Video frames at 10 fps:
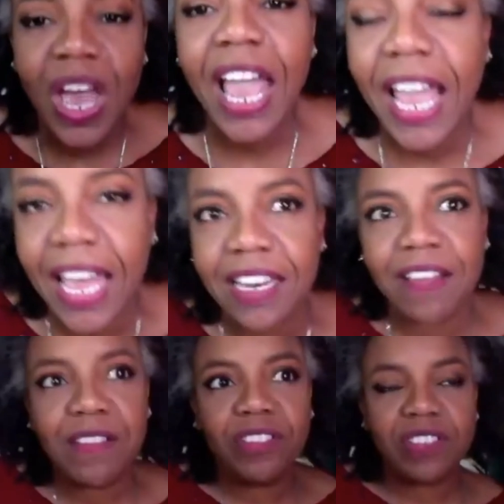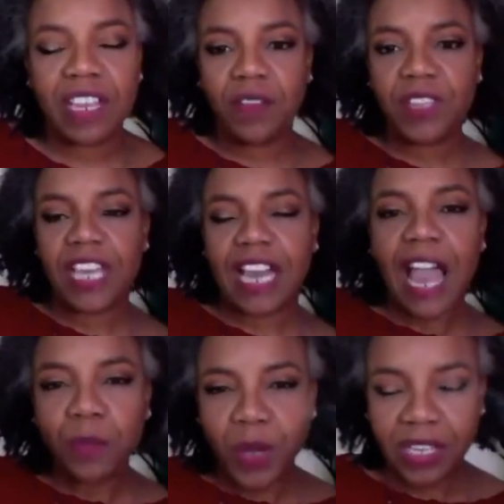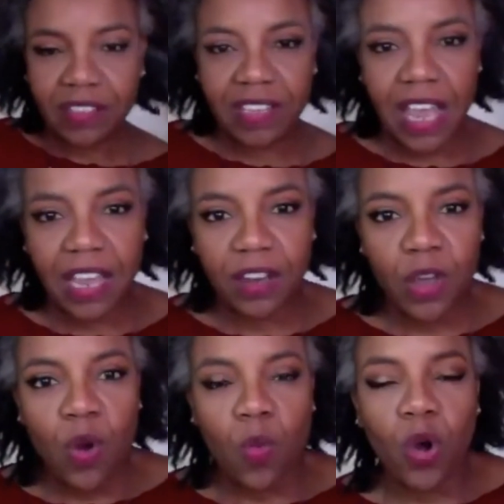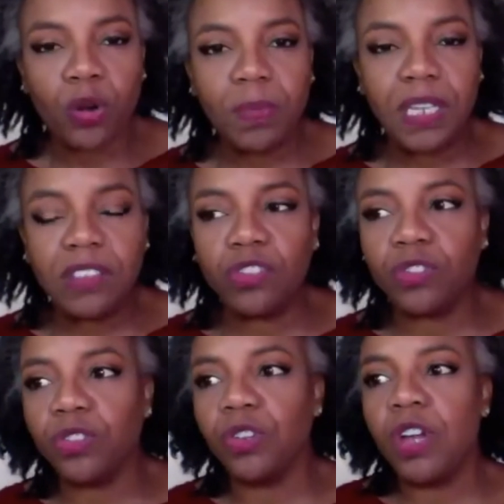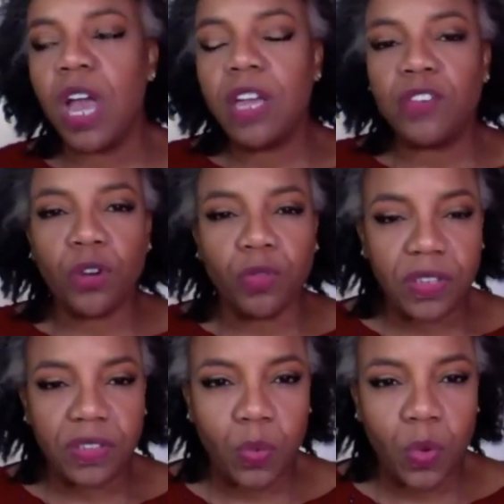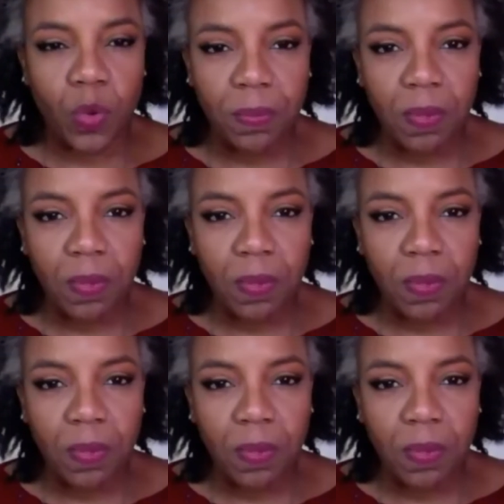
and she said, everything I read said water means that you're nervous. Water,